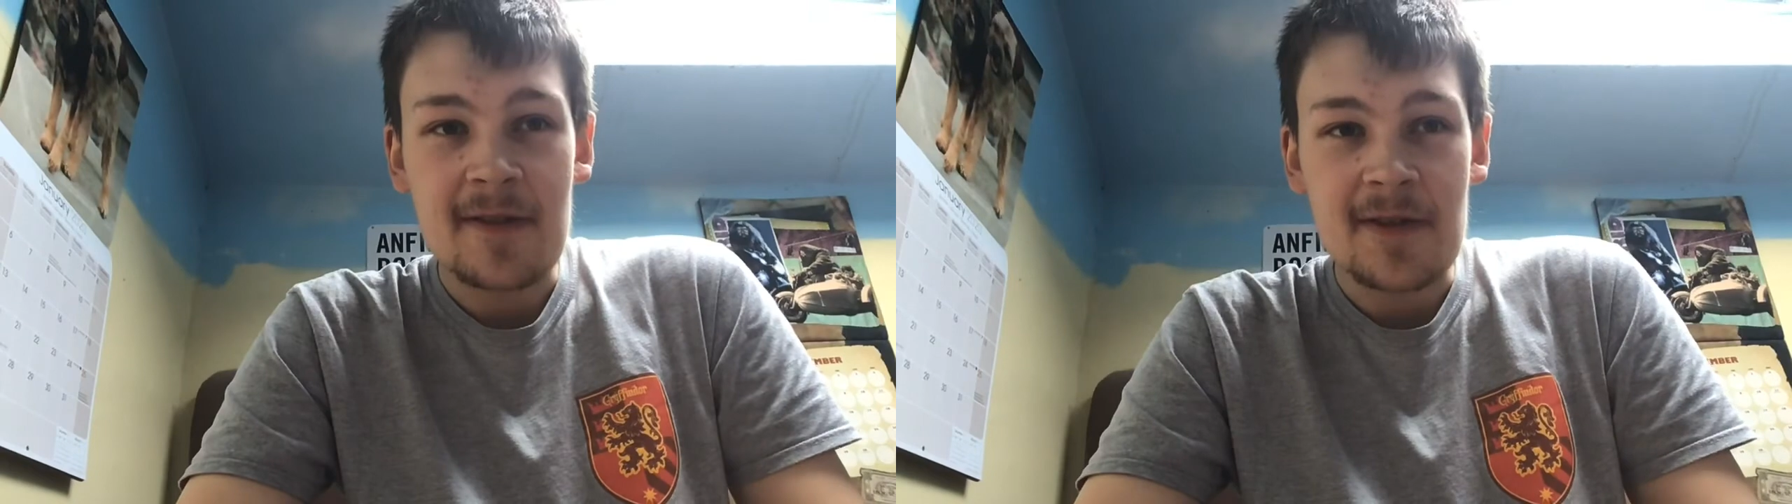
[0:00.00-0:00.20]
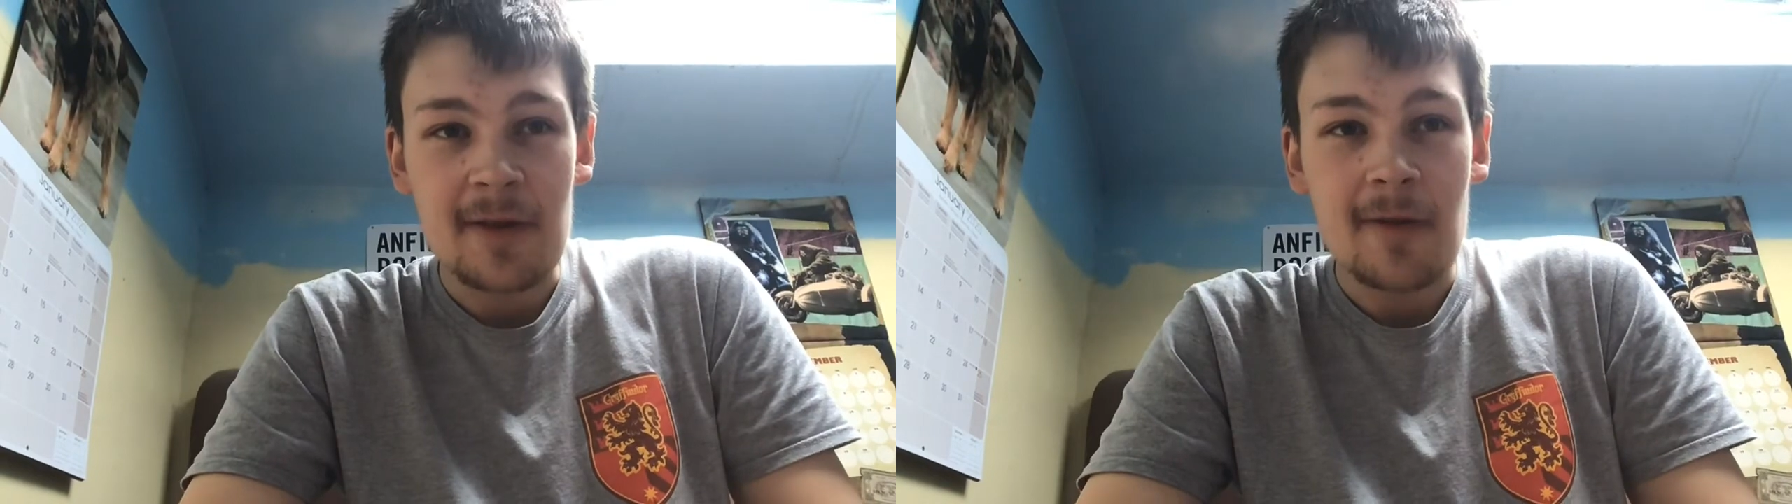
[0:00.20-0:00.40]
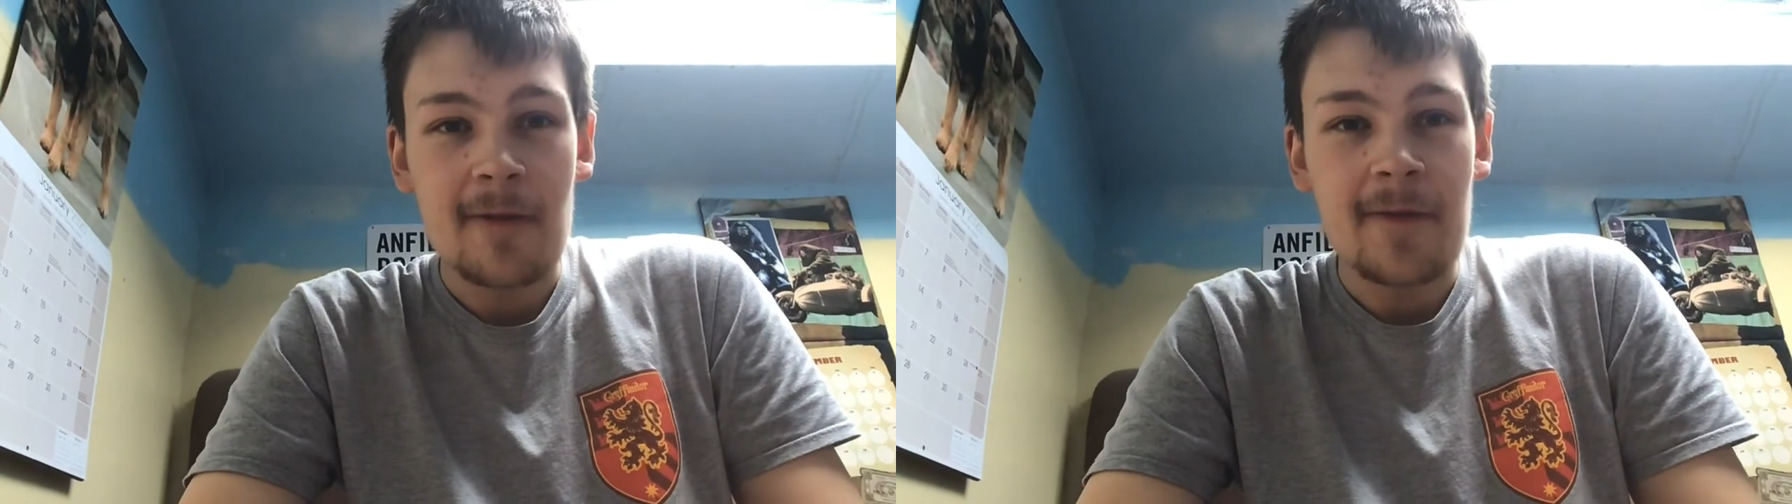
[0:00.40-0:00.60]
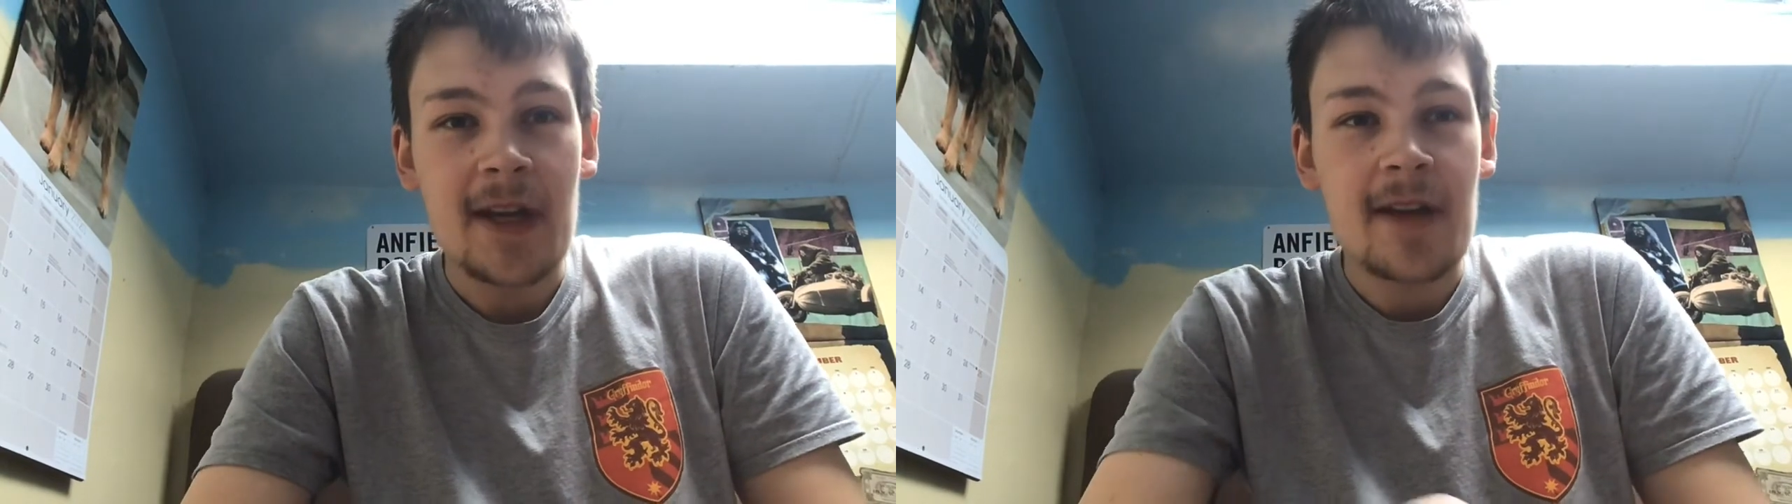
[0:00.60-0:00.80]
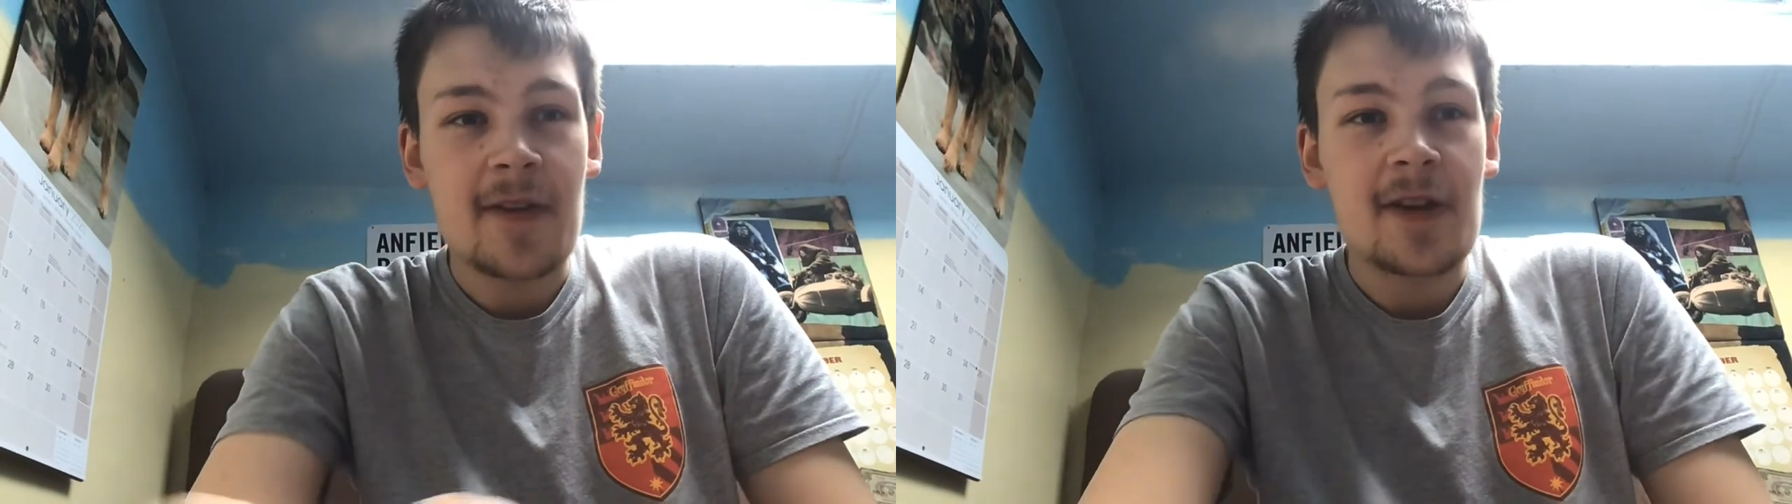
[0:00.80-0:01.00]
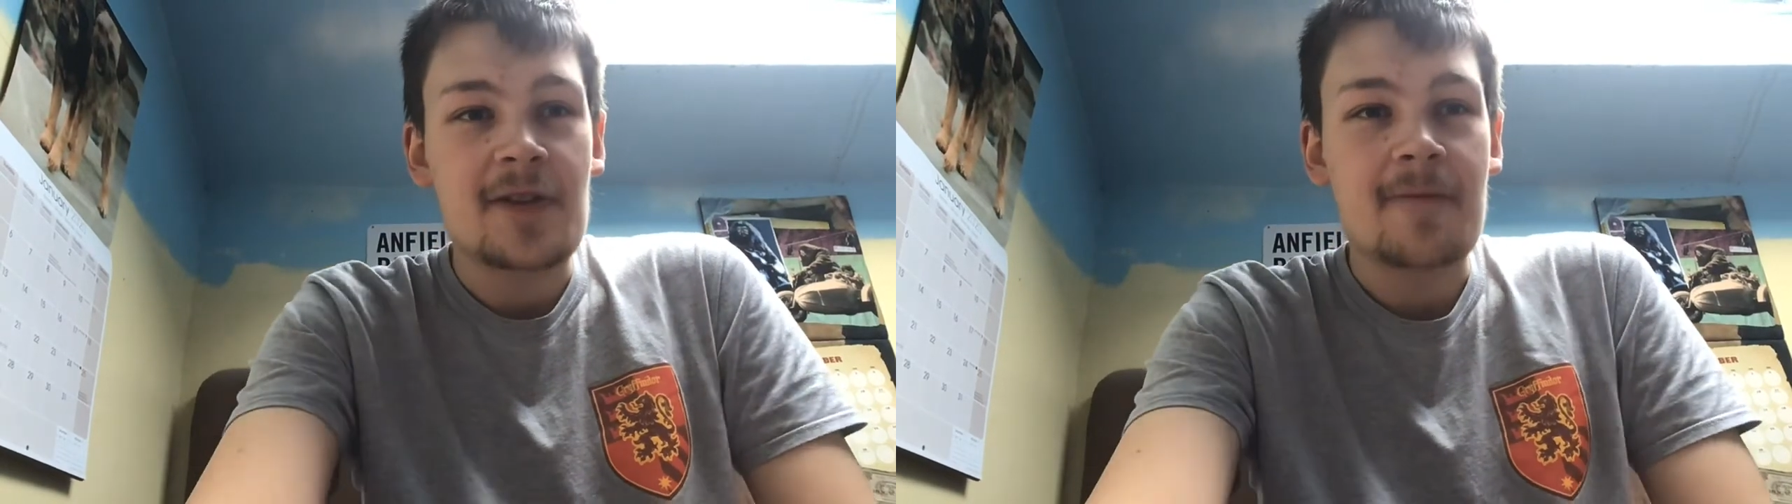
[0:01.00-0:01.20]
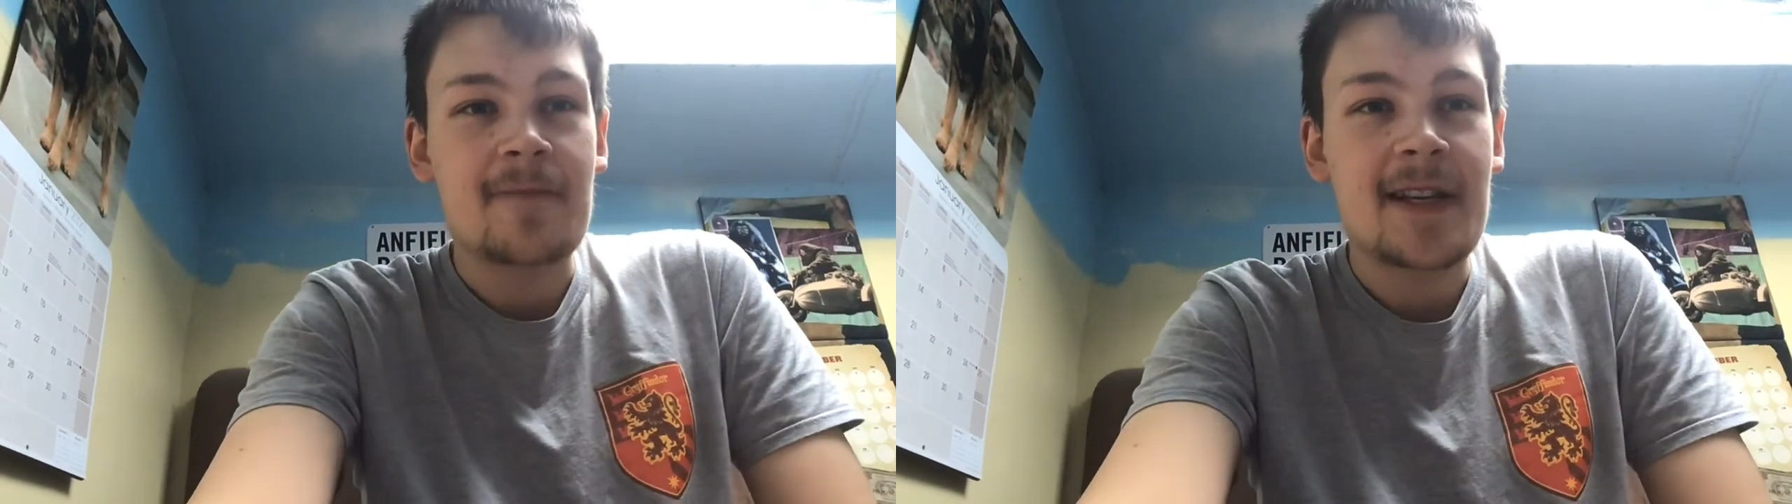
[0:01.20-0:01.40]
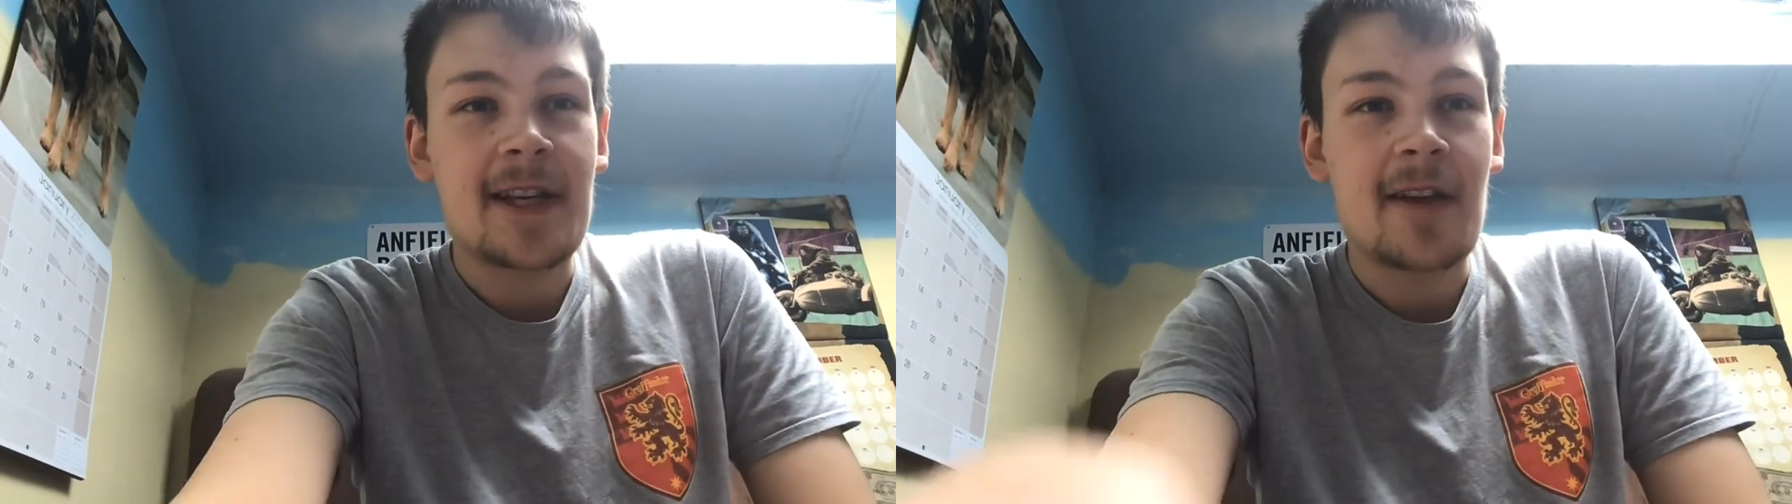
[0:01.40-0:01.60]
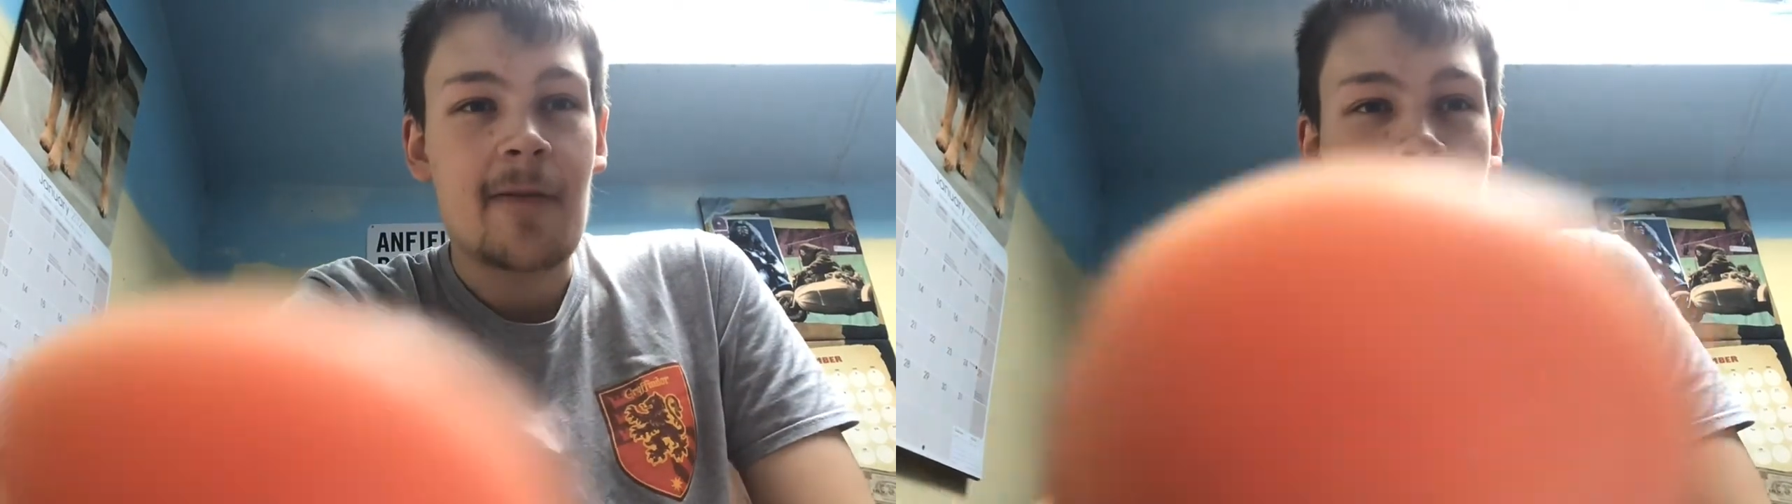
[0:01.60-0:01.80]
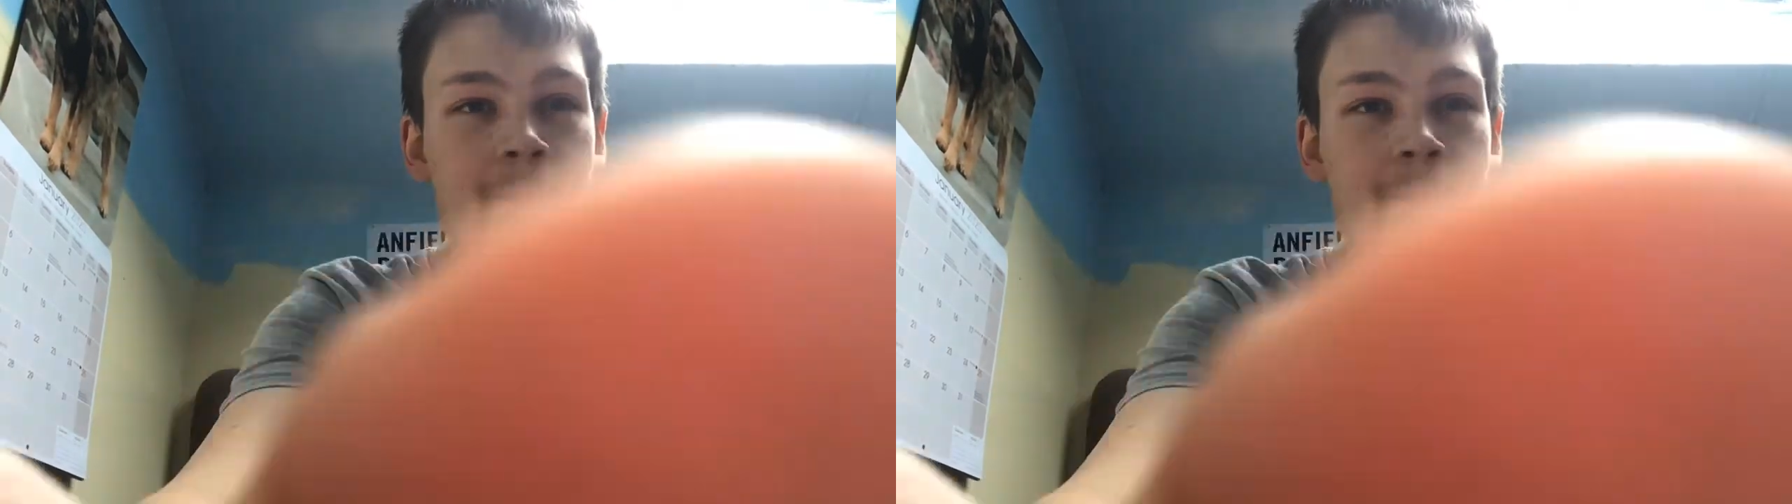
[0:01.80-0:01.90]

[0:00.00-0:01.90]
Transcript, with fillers: I'll speak to you all very, very soon.